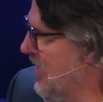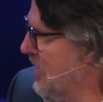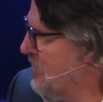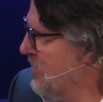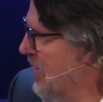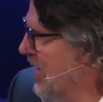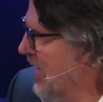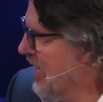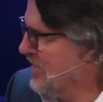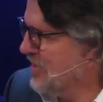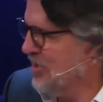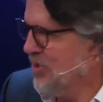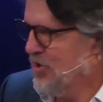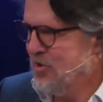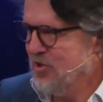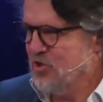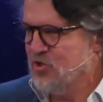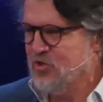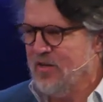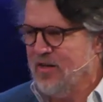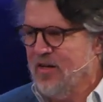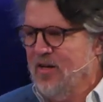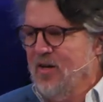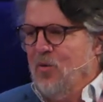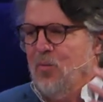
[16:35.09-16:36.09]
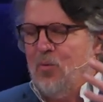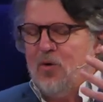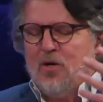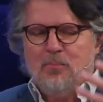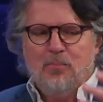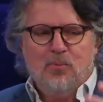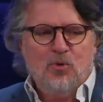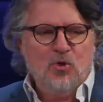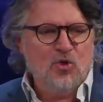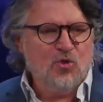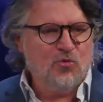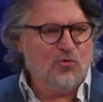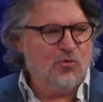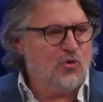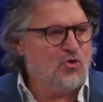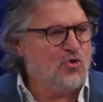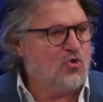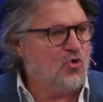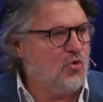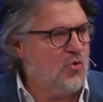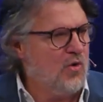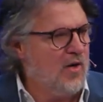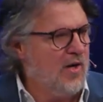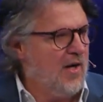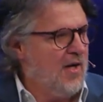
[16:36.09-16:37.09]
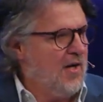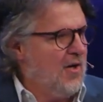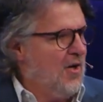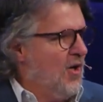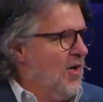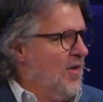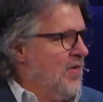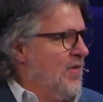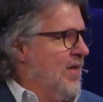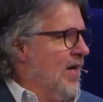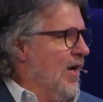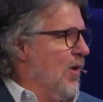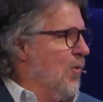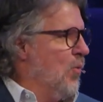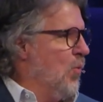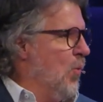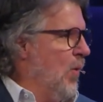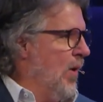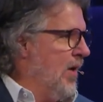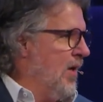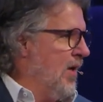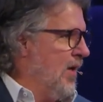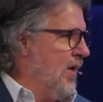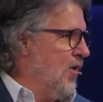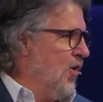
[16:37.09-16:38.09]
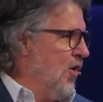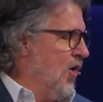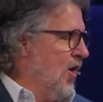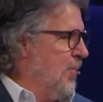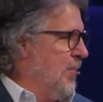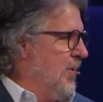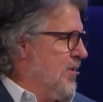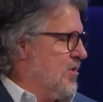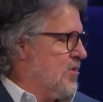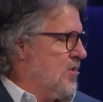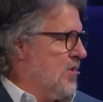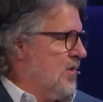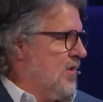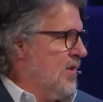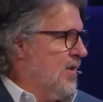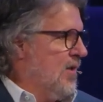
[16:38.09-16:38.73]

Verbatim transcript: back there, and you see what a beautiful train on that wedding garment.